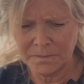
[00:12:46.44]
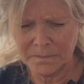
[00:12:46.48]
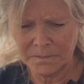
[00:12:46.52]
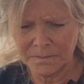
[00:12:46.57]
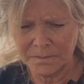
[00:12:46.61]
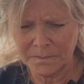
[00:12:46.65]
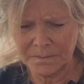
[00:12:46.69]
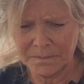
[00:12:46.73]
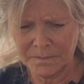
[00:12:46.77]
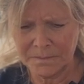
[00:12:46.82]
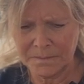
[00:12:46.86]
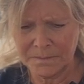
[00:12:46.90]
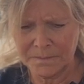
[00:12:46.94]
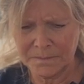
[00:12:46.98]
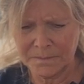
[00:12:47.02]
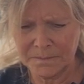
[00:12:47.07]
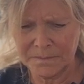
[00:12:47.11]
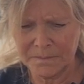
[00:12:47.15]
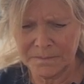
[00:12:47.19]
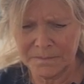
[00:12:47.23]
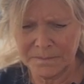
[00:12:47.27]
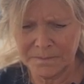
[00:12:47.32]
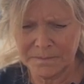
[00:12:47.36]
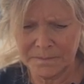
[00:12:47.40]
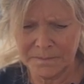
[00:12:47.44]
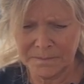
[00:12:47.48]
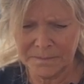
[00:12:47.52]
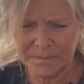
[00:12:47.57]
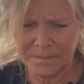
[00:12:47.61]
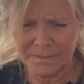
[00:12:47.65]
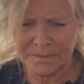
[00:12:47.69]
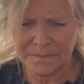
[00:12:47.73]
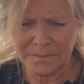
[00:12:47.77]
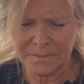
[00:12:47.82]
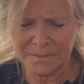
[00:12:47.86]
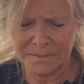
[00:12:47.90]

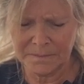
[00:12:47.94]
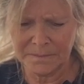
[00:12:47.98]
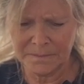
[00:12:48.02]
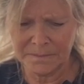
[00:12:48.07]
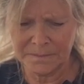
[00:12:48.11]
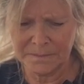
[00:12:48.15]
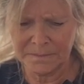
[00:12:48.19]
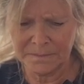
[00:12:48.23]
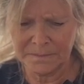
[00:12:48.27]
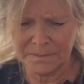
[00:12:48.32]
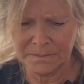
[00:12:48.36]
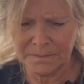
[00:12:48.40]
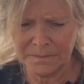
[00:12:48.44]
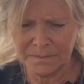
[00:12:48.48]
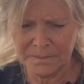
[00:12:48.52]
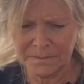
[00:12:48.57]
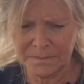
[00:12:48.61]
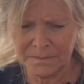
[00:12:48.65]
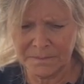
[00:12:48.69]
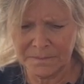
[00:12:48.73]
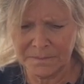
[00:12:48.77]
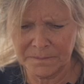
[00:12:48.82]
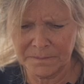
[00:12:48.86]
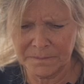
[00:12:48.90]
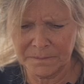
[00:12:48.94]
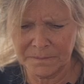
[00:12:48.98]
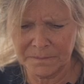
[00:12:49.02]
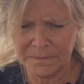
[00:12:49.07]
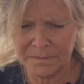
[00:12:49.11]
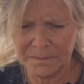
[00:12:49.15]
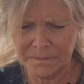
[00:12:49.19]
(silent)